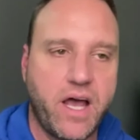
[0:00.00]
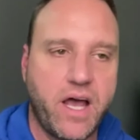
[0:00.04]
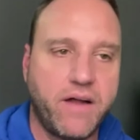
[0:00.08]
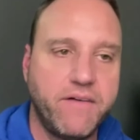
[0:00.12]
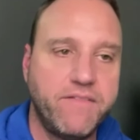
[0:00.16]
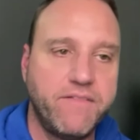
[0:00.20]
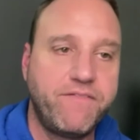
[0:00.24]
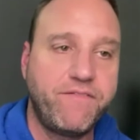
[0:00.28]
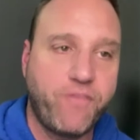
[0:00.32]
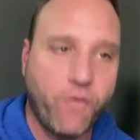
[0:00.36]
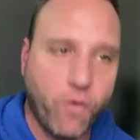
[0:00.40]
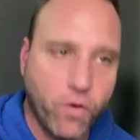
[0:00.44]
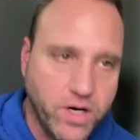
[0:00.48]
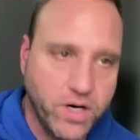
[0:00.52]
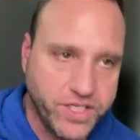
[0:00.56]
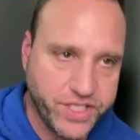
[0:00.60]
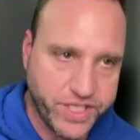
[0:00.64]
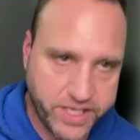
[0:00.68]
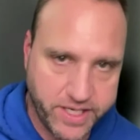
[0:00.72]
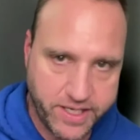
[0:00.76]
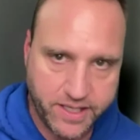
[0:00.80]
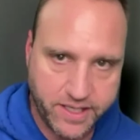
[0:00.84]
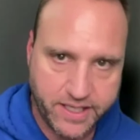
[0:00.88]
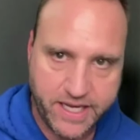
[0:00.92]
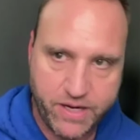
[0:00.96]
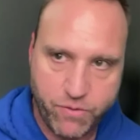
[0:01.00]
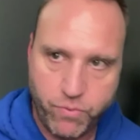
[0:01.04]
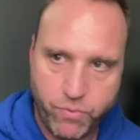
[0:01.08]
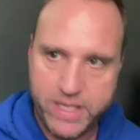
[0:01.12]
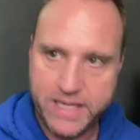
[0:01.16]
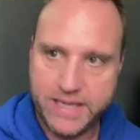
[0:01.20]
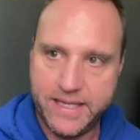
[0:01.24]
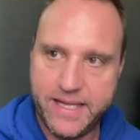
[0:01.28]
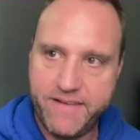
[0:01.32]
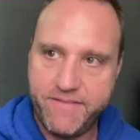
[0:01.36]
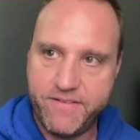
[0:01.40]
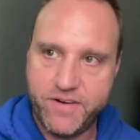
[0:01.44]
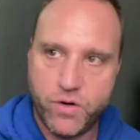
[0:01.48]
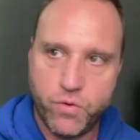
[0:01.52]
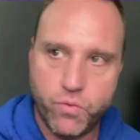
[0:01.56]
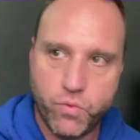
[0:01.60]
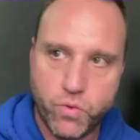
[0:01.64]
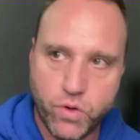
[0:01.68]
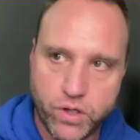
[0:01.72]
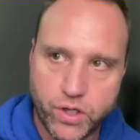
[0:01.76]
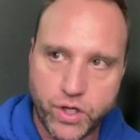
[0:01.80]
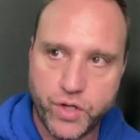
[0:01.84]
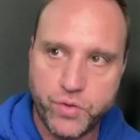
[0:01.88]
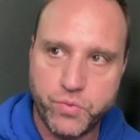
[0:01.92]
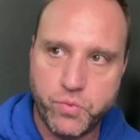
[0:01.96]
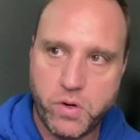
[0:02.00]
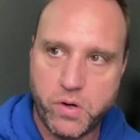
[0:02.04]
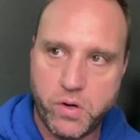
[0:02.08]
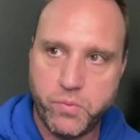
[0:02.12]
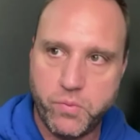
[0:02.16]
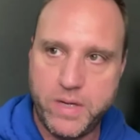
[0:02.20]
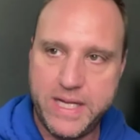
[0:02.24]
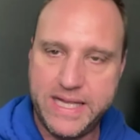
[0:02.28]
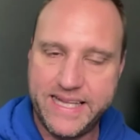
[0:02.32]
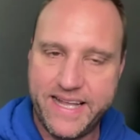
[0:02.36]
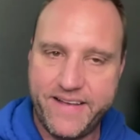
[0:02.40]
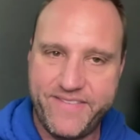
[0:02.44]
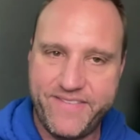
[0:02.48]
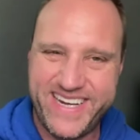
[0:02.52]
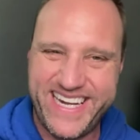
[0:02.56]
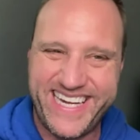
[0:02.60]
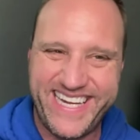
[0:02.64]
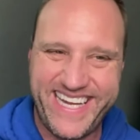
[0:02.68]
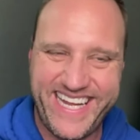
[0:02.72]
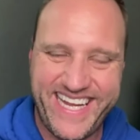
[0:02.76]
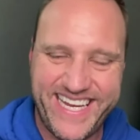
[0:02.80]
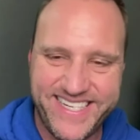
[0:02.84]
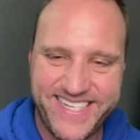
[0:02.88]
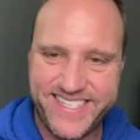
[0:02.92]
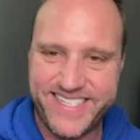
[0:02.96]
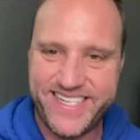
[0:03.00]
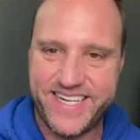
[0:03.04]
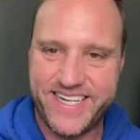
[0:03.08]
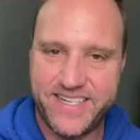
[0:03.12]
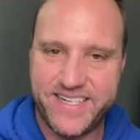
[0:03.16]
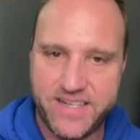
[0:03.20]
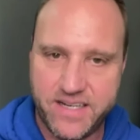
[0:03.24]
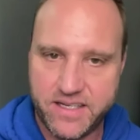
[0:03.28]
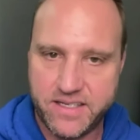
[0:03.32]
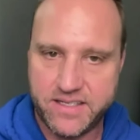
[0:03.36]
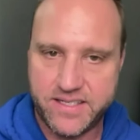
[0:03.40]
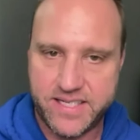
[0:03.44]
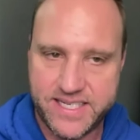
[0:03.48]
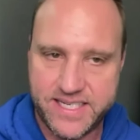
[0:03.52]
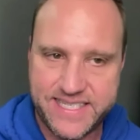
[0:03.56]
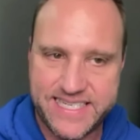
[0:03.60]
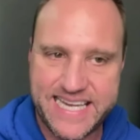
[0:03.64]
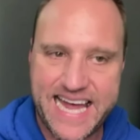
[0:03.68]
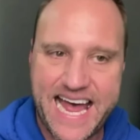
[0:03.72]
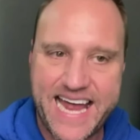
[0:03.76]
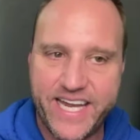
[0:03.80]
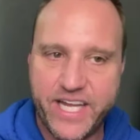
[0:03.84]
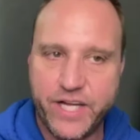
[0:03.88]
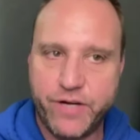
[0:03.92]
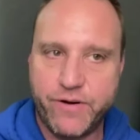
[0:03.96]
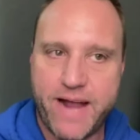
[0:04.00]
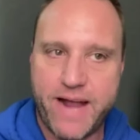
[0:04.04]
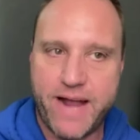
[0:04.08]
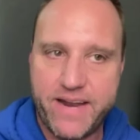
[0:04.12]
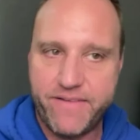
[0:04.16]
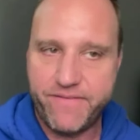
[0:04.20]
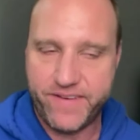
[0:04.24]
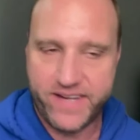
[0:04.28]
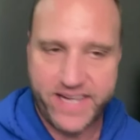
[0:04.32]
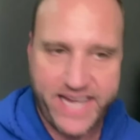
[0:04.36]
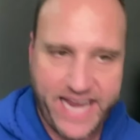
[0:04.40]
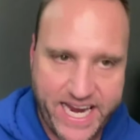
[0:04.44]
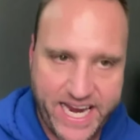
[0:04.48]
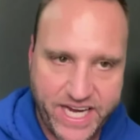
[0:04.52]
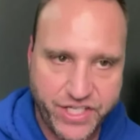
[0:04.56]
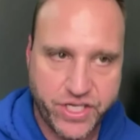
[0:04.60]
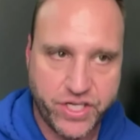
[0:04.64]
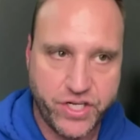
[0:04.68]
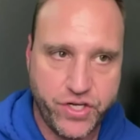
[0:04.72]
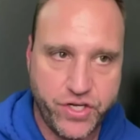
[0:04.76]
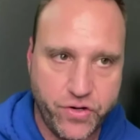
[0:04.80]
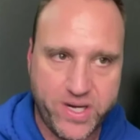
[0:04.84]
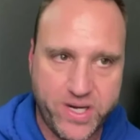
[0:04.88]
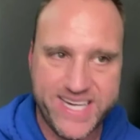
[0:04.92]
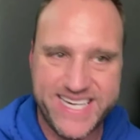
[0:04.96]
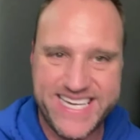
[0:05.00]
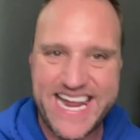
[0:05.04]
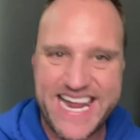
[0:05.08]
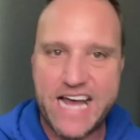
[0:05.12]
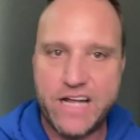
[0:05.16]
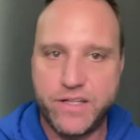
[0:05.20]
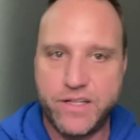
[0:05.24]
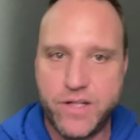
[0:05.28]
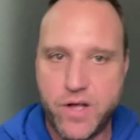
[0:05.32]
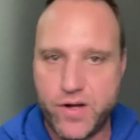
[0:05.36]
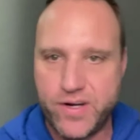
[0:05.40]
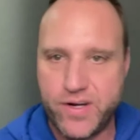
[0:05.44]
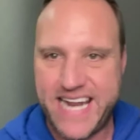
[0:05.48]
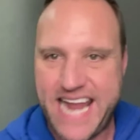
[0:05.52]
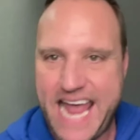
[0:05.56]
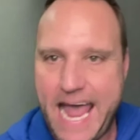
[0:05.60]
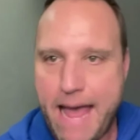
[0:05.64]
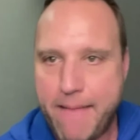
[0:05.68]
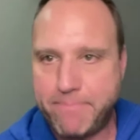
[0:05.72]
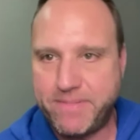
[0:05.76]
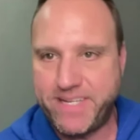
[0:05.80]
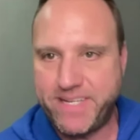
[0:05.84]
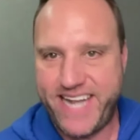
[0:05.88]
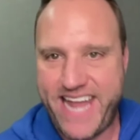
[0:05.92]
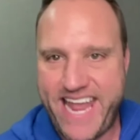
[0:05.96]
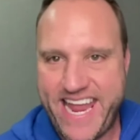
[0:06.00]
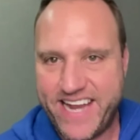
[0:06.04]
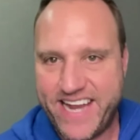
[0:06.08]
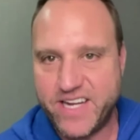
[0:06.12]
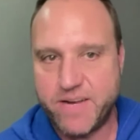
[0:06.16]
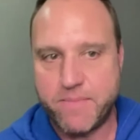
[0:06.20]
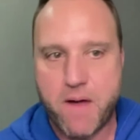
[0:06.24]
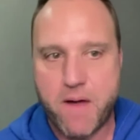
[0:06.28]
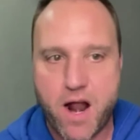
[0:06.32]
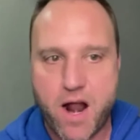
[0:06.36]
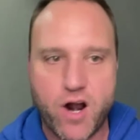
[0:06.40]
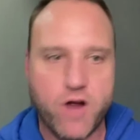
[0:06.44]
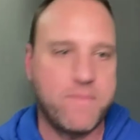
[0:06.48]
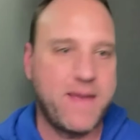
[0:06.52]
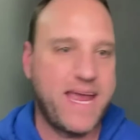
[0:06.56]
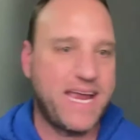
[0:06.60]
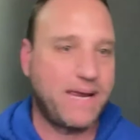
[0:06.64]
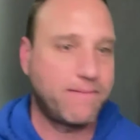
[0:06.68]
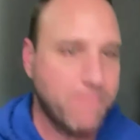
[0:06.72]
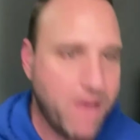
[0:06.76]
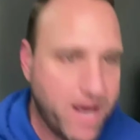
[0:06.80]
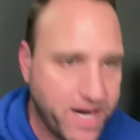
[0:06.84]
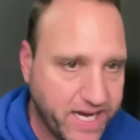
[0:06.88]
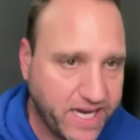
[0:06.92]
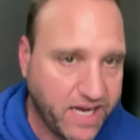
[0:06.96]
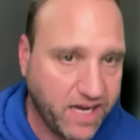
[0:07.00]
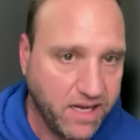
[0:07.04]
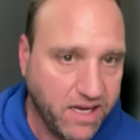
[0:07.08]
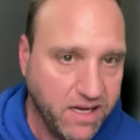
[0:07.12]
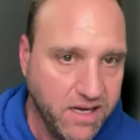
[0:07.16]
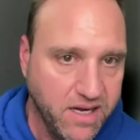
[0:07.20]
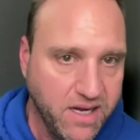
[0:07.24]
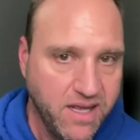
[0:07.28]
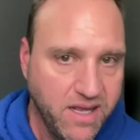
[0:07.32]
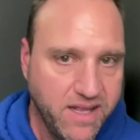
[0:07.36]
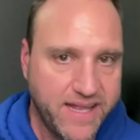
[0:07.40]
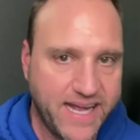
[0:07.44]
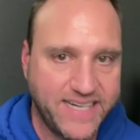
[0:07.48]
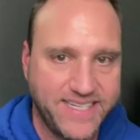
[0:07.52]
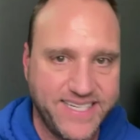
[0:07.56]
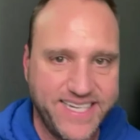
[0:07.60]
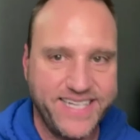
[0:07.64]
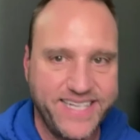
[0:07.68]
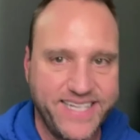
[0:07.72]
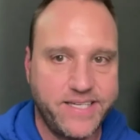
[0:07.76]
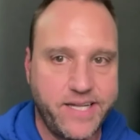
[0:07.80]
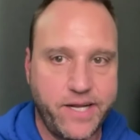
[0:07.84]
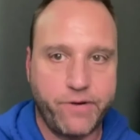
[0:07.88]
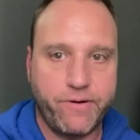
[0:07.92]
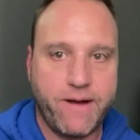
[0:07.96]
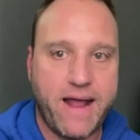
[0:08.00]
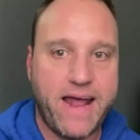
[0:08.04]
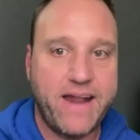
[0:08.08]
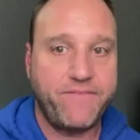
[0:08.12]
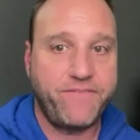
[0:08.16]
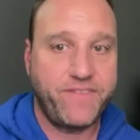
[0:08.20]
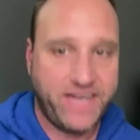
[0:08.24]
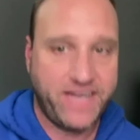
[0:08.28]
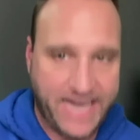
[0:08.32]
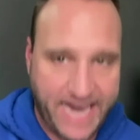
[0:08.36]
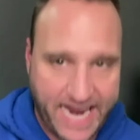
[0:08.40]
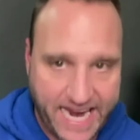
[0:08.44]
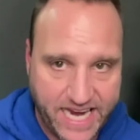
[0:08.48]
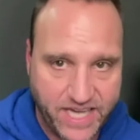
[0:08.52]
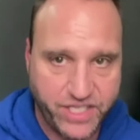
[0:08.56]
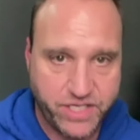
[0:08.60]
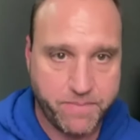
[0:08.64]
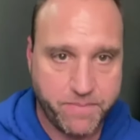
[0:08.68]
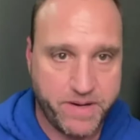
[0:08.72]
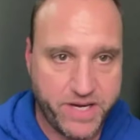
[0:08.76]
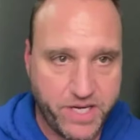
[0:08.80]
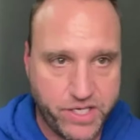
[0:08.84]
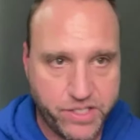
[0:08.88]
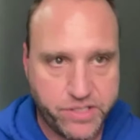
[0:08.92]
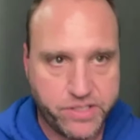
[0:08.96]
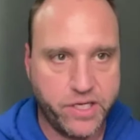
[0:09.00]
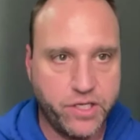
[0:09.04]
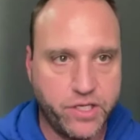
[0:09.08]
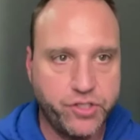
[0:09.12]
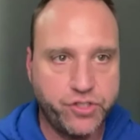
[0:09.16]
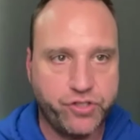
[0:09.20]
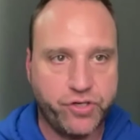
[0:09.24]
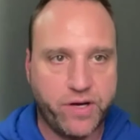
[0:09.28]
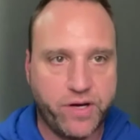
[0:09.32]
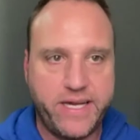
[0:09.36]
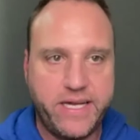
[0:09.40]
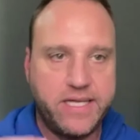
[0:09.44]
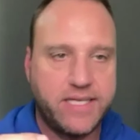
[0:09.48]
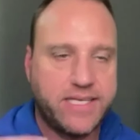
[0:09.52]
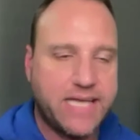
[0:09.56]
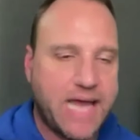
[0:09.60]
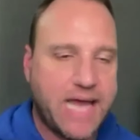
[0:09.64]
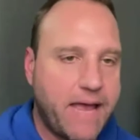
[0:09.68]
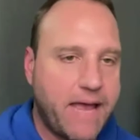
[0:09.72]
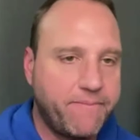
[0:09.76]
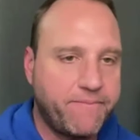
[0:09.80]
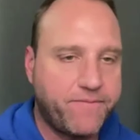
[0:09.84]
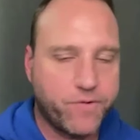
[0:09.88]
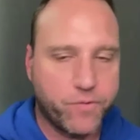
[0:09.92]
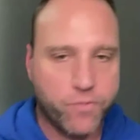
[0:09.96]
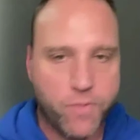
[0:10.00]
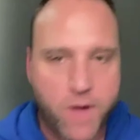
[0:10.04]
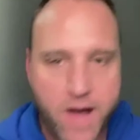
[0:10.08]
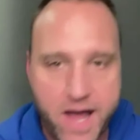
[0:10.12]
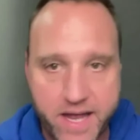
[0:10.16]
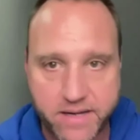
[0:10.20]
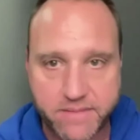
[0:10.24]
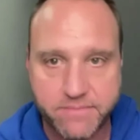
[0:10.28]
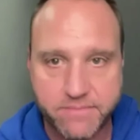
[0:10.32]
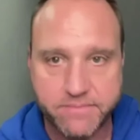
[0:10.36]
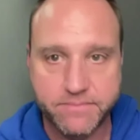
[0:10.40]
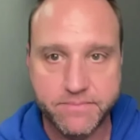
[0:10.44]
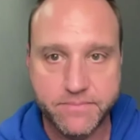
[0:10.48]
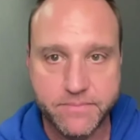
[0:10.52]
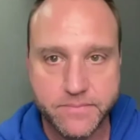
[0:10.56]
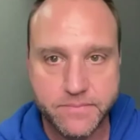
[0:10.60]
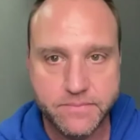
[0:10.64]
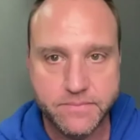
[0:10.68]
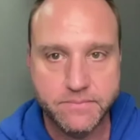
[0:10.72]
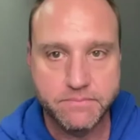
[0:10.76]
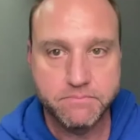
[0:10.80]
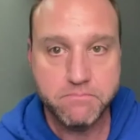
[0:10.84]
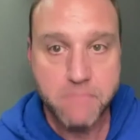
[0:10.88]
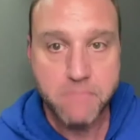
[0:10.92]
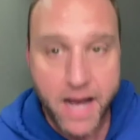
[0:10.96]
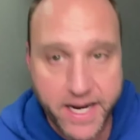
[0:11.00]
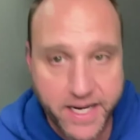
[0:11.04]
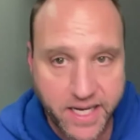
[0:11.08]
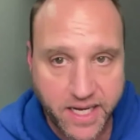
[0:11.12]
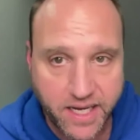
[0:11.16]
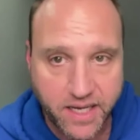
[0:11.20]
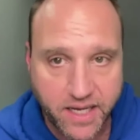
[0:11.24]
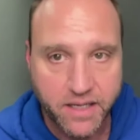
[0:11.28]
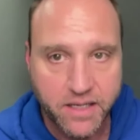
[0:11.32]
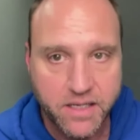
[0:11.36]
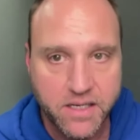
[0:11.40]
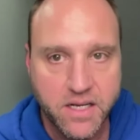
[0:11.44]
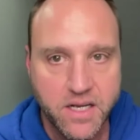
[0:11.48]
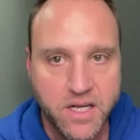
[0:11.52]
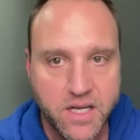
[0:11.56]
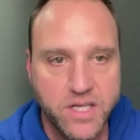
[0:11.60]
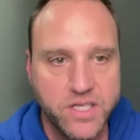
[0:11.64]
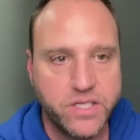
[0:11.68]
Unfortunately, we live in a world where we live in an instant society gratification. You can download an app today and tomorrow make money. That's instant gratification, but you're still trading time for what? Money.